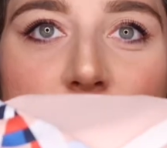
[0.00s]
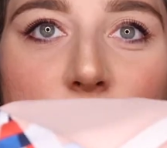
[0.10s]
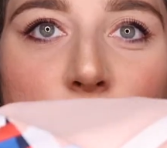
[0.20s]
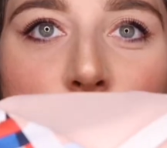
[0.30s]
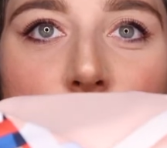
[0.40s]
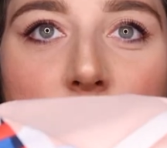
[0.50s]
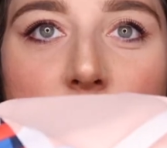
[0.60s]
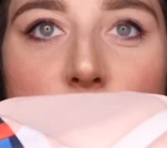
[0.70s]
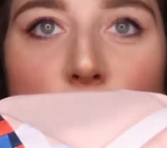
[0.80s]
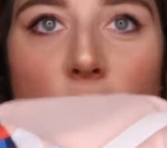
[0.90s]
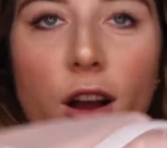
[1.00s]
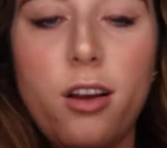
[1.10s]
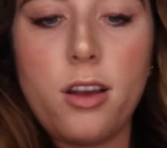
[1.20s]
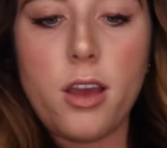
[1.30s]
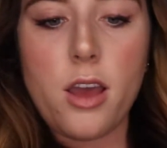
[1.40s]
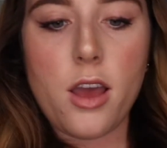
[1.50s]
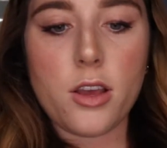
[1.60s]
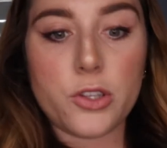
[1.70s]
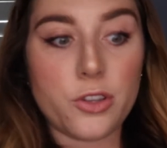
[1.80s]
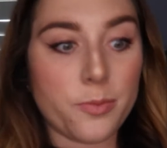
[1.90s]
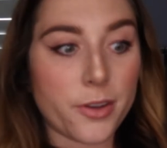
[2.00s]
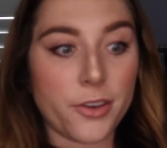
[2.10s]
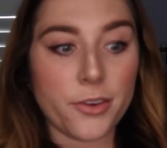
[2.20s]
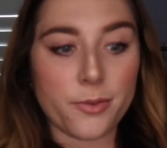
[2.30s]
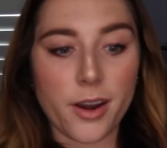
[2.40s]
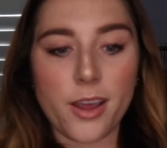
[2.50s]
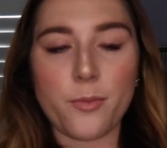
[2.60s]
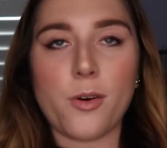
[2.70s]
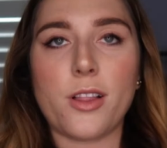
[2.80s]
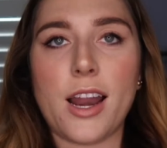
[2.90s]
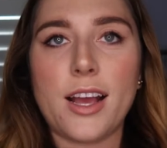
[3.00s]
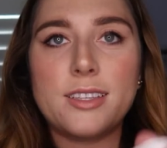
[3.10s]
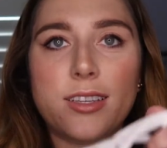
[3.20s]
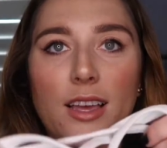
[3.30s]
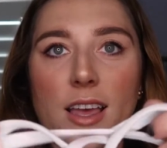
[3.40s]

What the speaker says: Lululemon bra. Super cute, right? Well, it has